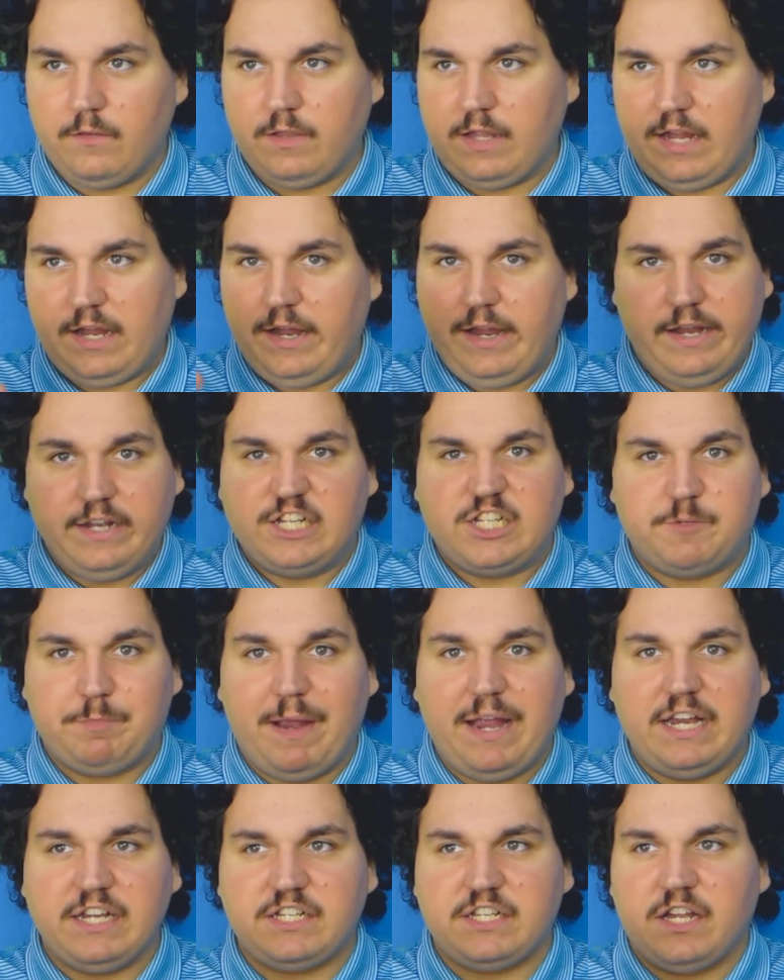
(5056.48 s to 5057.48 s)
in
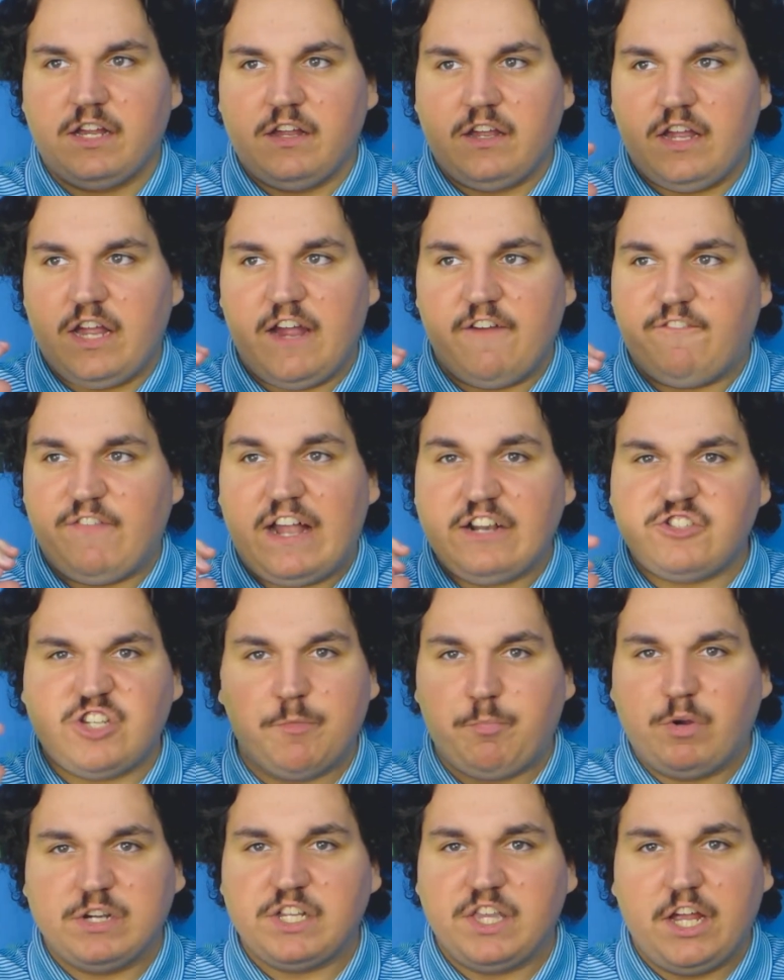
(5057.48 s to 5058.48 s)
space, if that
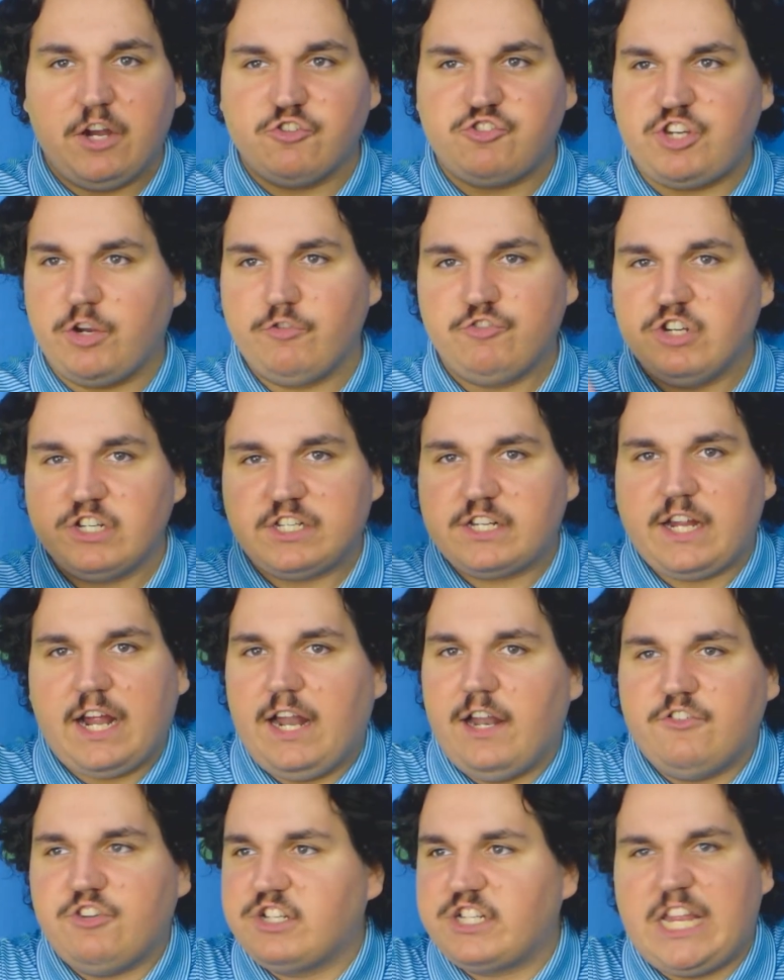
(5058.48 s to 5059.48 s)
ship wasn't there, she would just
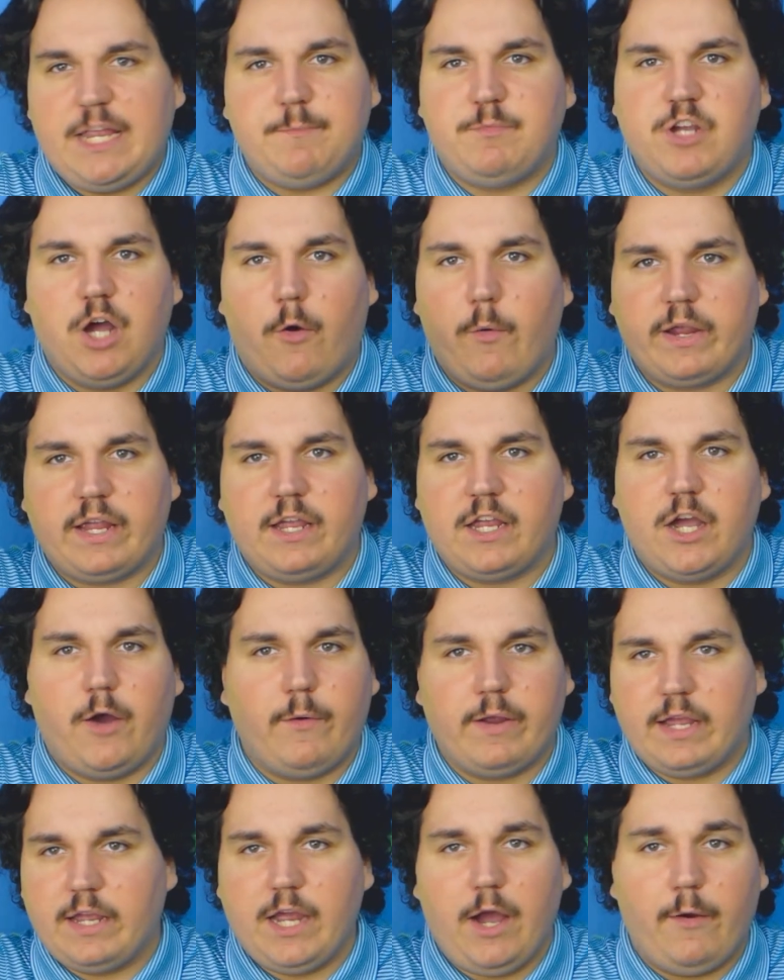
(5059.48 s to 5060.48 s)
kind of just keep going and
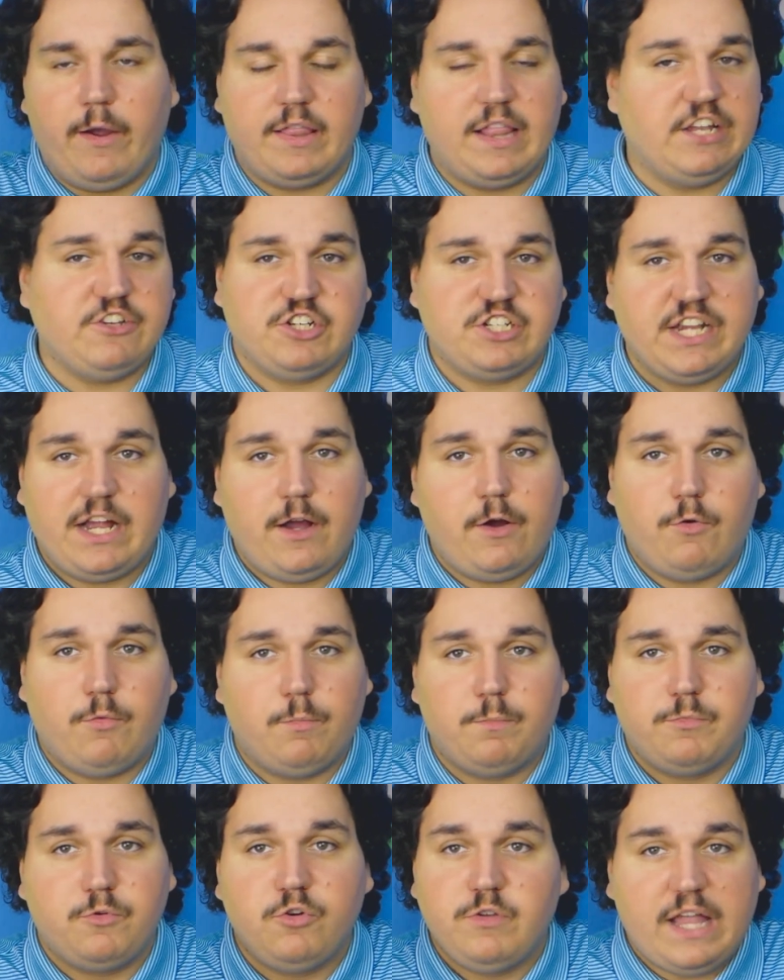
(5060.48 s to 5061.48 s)
going and going. That's just
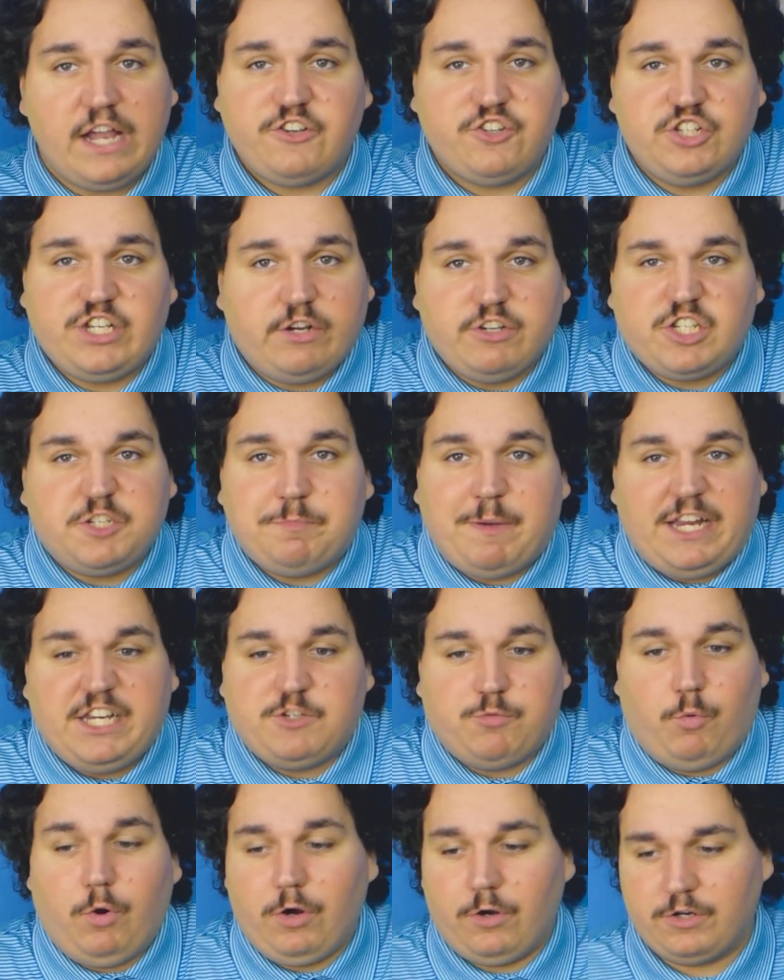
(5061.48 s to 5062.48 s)
how
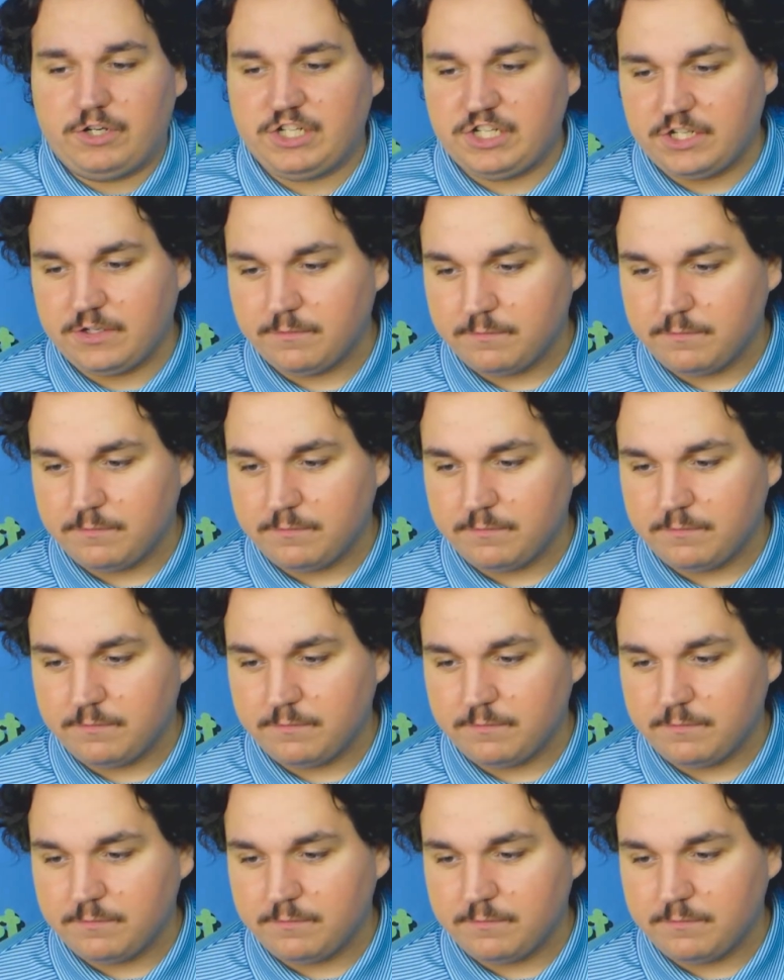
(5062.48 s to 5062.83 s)
space works.